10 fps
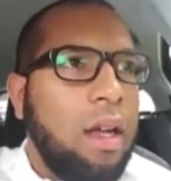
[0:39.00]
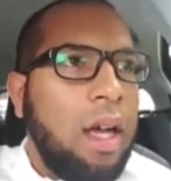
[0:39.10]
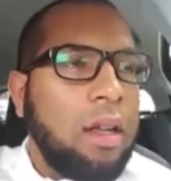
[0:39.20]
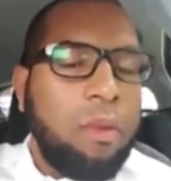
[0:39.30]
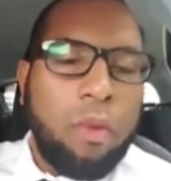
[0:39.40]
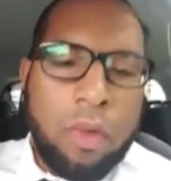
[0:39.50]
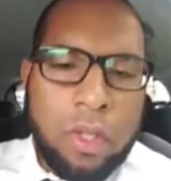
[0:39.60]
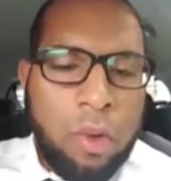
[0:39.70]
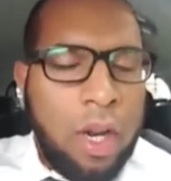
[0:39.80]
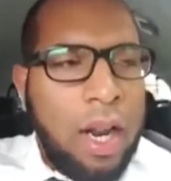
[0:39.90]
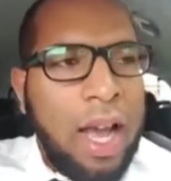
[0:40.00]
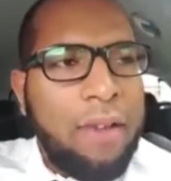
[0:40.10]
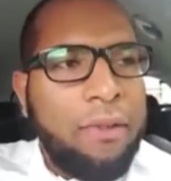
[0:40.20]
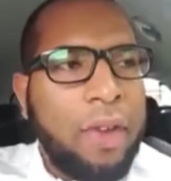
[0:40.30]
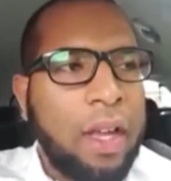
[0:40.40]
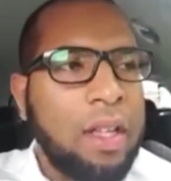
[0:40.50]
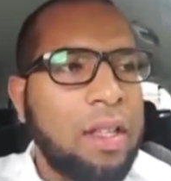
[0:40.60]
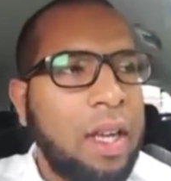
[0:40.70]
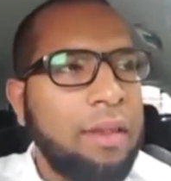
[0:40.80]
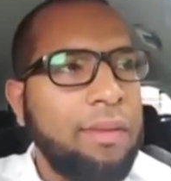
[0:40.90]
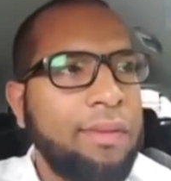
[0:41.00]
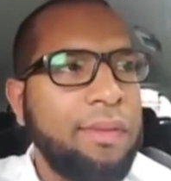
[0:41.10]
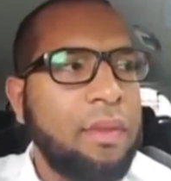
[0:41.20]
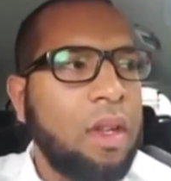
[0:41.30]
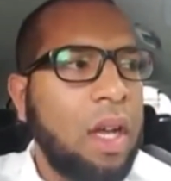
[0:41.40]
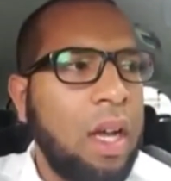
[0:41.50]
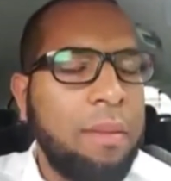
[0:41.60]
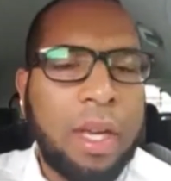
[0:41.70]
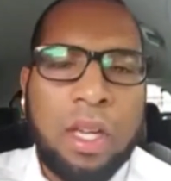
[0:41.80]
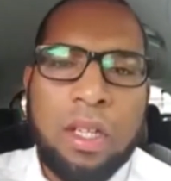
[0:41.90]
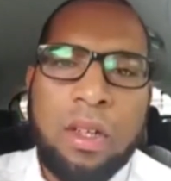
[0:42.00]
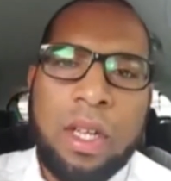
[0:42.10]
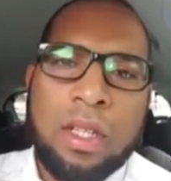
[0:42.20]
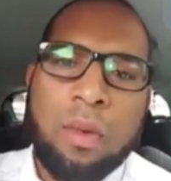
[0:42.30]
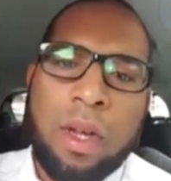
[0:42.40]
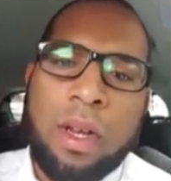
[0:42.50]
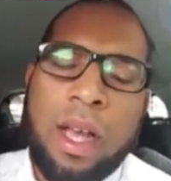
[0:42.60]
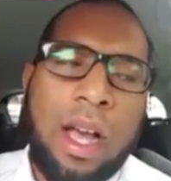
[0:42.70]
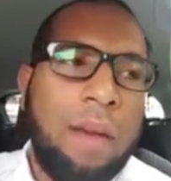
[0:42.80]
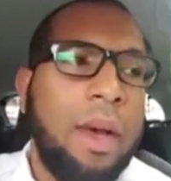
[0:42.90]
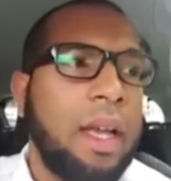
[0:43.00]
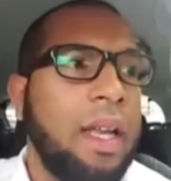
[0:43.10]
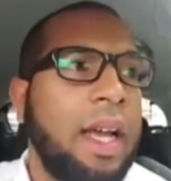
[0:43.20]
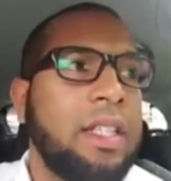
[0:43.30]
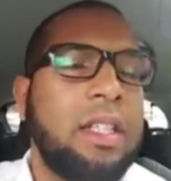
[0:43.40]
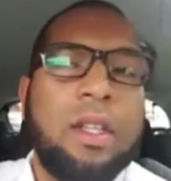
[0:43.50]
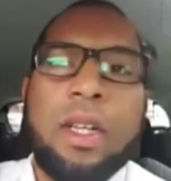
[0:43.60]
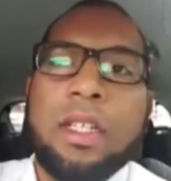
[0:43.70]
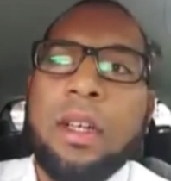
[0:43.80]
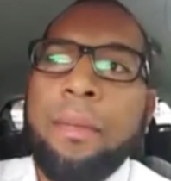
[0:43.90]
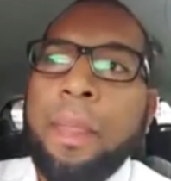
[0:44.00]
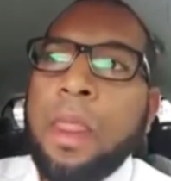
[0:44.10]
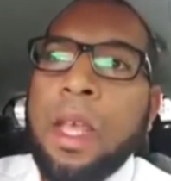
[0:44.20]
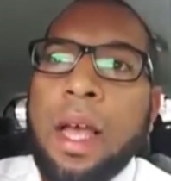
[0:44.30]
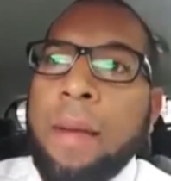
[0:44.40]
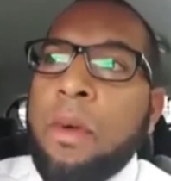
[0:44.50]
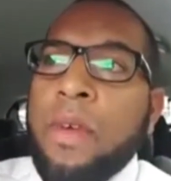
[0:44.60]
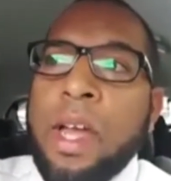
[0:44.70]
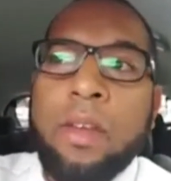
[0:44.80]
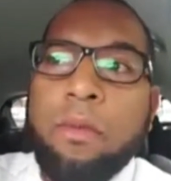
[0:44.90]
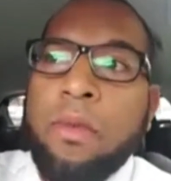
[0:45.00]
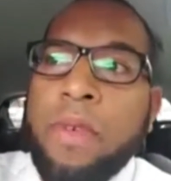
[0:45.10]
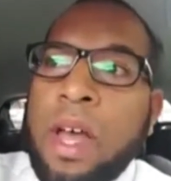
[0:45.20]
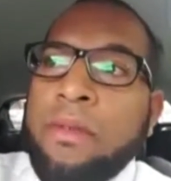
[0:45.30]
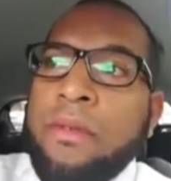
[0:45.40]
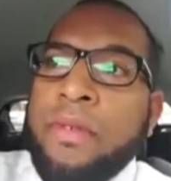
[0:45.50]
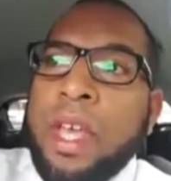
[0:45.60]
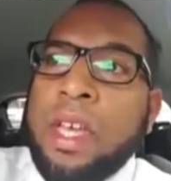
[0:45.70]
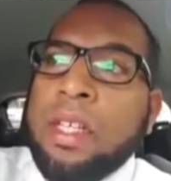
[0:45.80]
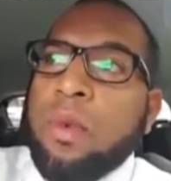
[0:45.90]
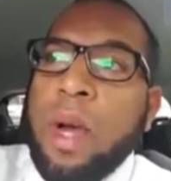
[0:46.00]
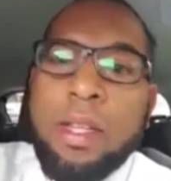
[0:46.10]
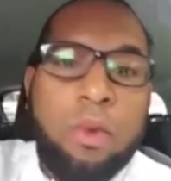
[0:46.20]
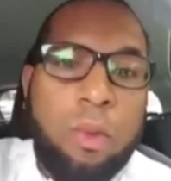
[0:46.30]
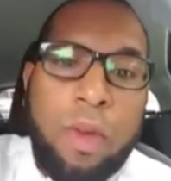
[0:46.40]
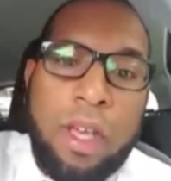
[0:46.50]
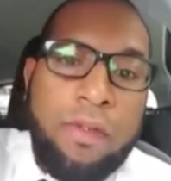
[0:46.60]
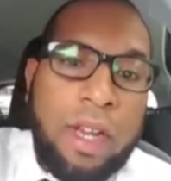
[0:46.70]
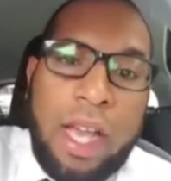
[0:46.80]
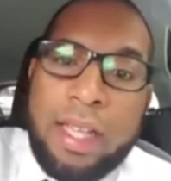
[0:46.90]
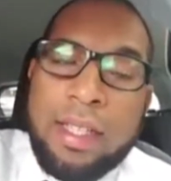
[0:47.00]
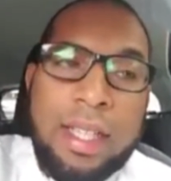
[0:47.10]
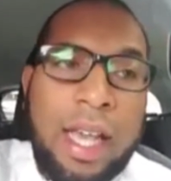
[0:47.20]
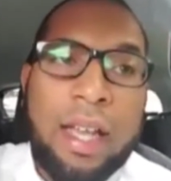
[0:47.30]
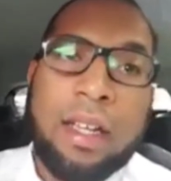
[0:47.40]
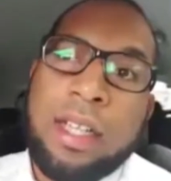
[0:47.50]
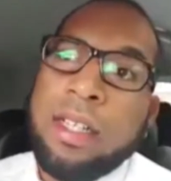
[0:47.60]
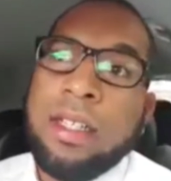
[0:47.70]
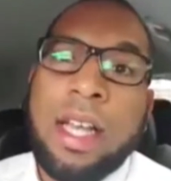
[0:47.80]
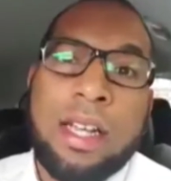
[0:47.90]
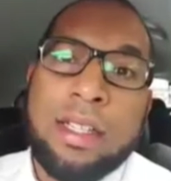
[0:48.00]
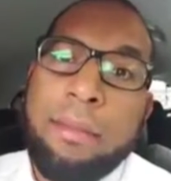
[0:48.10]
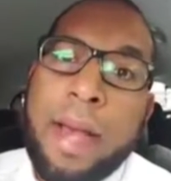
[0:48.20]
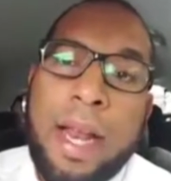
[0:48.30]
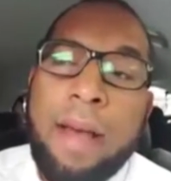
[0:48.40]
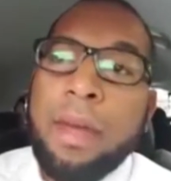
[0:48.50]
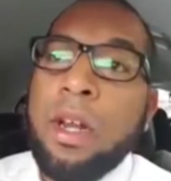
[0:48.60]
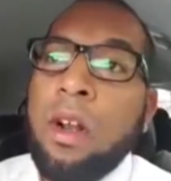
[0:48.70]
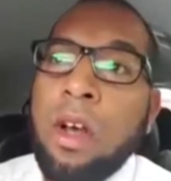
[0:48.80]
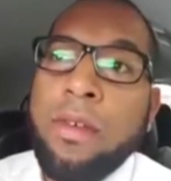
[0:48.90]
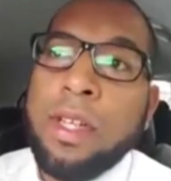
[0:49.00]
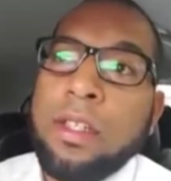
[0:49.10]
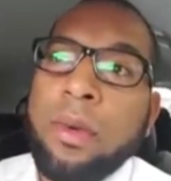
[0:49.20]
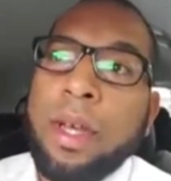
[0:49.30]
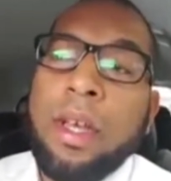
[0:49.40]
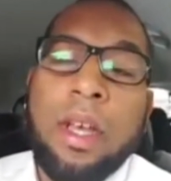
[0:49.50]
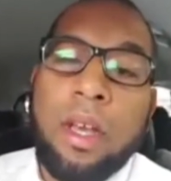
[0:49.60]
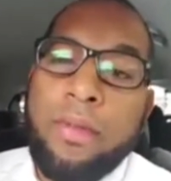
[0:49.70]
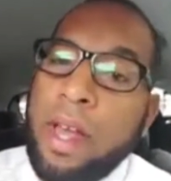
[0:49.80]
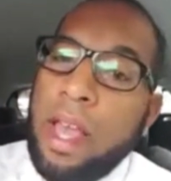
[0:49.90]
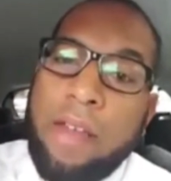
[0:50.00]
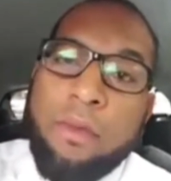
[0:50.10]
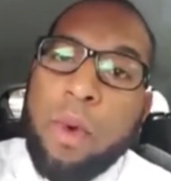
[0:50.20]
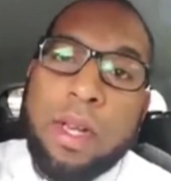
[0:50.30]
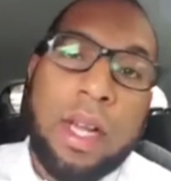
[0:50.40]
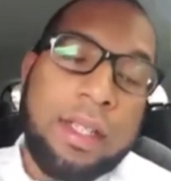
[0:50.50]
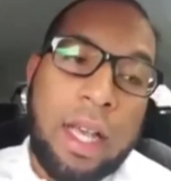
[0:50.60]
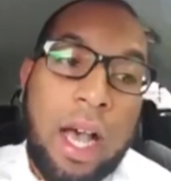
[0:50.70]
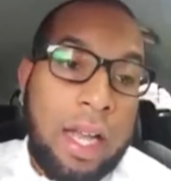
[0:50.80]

I saw the live thing, and I was like, how am I going to do this one? How am I going to actually do this? And without without even thinking twice or even hesitating, because hesitating is a bad habit and a lot of us do it. In fact, everyone does it.